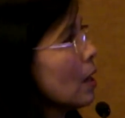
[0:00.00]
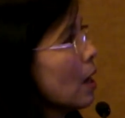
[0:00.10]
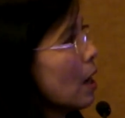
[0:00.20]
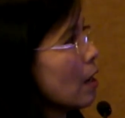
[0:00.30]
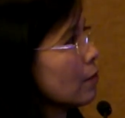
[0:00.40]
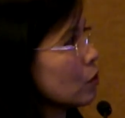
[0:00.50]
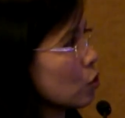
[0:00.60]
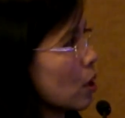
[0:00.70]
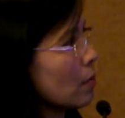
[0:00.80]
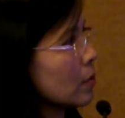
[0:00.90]
have
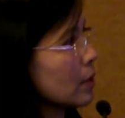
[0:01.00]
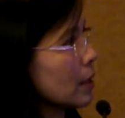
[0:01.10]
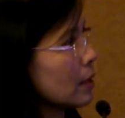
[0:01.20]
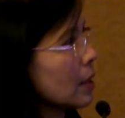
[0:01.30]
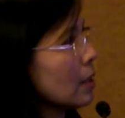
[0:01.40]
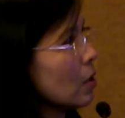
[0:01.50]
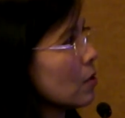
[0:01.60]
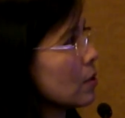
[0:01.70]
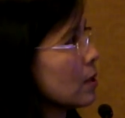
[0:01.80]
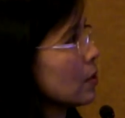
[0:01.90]
trouble setting
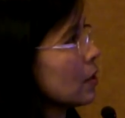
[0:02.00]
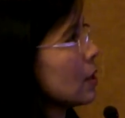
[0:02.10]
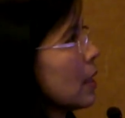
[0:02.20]
consistent